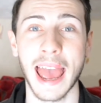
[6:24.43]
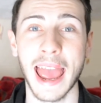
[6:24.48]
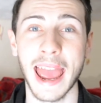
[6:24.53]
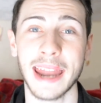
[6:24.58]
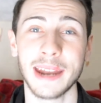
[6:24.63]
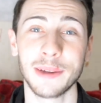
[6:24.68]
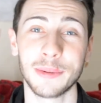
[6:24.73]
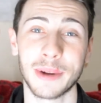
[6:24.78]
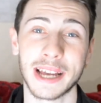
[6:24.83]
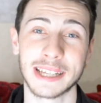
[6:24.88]

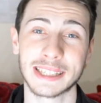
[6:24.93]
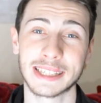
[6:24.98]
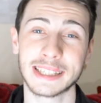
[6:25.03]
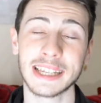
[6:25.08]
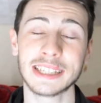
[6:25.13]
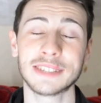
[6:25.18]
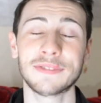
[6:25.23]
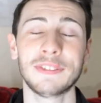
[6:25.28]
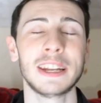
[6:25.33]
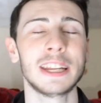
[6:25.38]
Anyways,
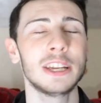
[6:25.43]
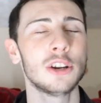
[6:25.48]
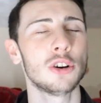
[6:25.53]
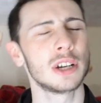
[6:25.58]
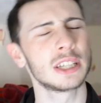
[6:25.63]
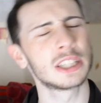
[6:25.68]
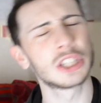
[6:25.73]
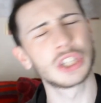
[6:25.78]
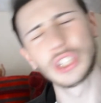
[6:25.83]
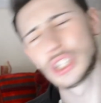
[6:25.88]
this video
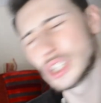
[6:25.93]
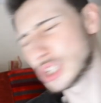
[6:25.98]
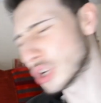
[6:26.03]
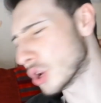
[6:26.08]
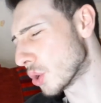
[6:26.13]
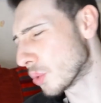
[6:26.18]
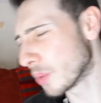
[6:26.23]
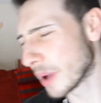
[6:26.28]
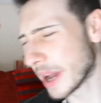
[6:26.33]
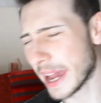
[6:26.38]
is
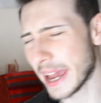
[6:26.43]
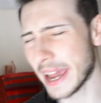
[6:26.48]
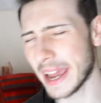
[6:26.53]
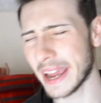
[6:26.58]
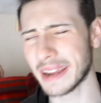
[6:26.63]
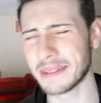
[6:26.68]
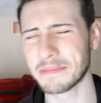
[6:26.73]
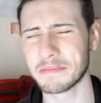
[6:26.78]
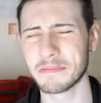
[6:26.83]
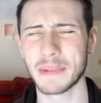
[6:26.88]
nowhere
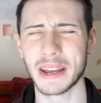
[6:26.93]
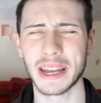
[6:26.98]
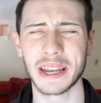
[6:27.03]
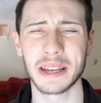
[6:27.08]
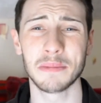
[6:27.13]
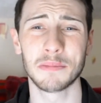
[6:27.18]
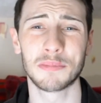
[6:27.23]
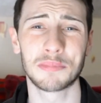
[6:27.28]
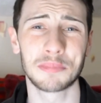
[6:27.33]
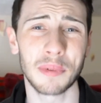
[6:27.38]
in
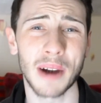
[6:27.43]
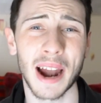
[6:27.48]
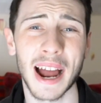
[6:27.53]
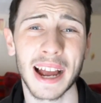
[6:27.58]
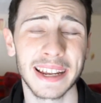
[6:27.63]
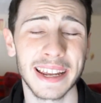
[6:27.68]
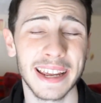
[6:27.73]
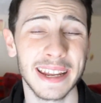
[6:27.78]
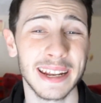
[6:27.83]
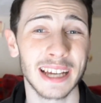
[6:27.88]
me
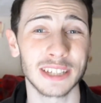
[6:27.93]
bragging.